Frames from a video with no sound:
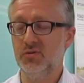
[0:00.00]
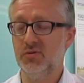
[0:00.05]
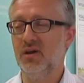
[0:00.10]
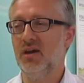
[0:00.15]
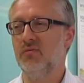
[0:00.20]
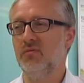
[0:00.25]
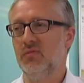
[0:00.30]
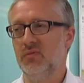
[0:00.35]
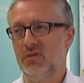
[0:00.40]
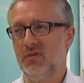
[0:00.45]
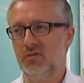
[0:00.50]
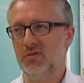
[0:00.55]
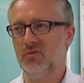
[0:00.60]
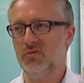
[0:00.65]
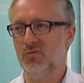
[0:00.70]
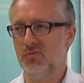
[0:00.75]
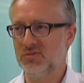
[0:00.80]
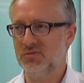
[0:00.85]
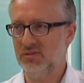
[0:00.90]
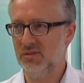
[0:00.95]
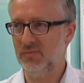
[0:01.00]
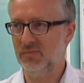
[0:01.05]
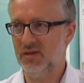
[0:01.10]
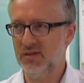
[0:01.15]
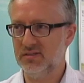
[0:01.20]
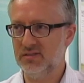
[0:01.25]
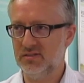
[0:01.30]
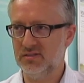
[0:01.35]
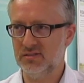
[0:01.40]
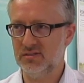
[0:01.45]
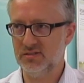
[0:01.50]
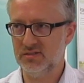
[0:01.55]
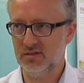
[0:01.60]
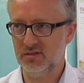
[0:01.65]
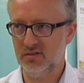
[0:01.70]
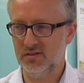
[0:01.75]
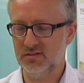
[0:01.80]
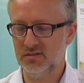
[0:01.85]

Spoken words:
We do everything on a quarterly basis